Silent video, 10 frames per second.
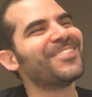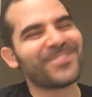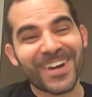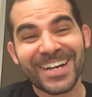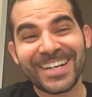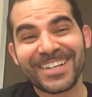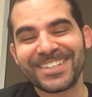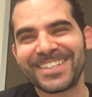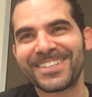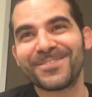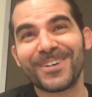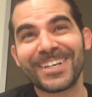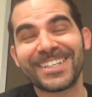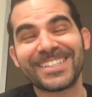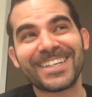Bright Needles is one
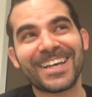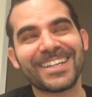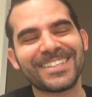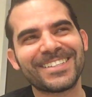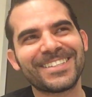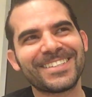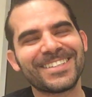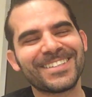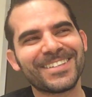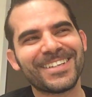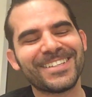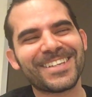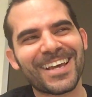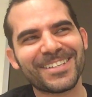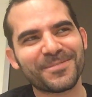intense
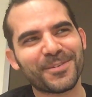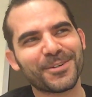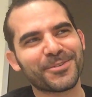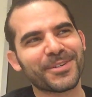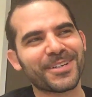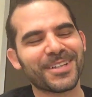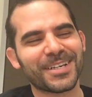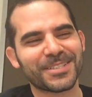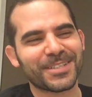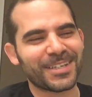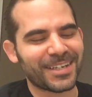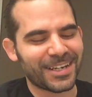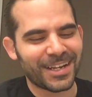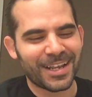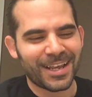poetry collection.
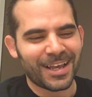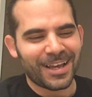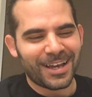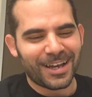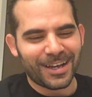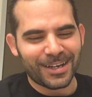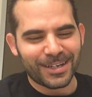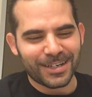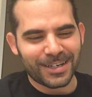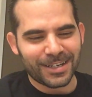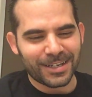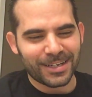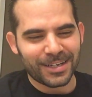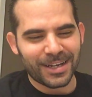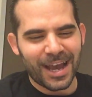
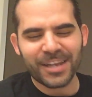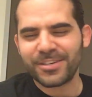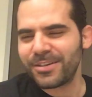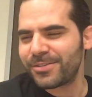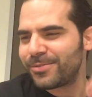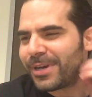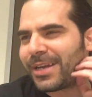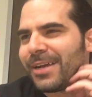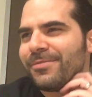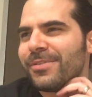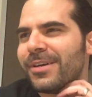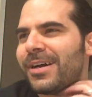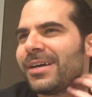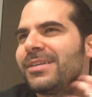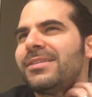I just read,
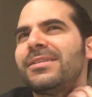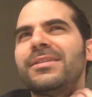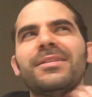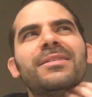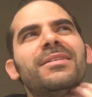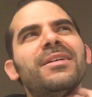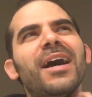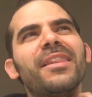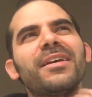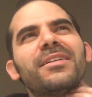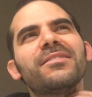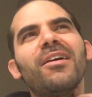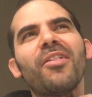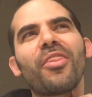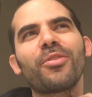I think it's
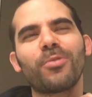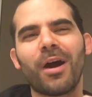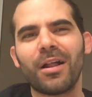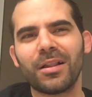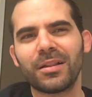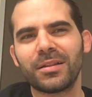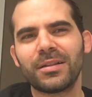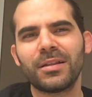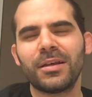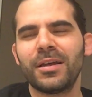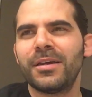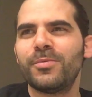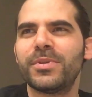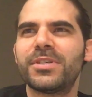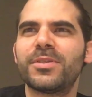called Thrall,
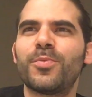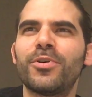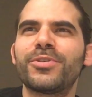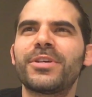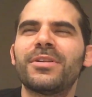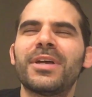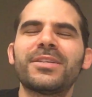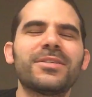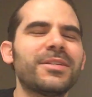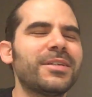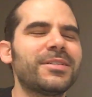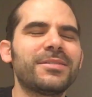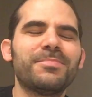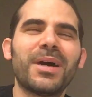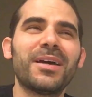which is a poetry collection. It's
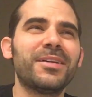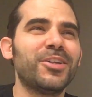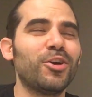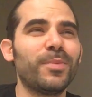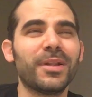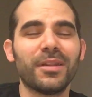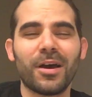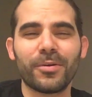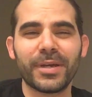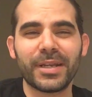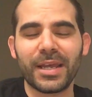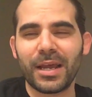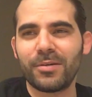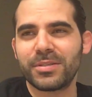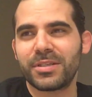by a Nobel laureate, and
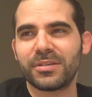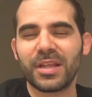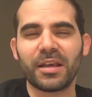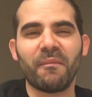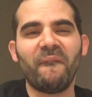I was just like...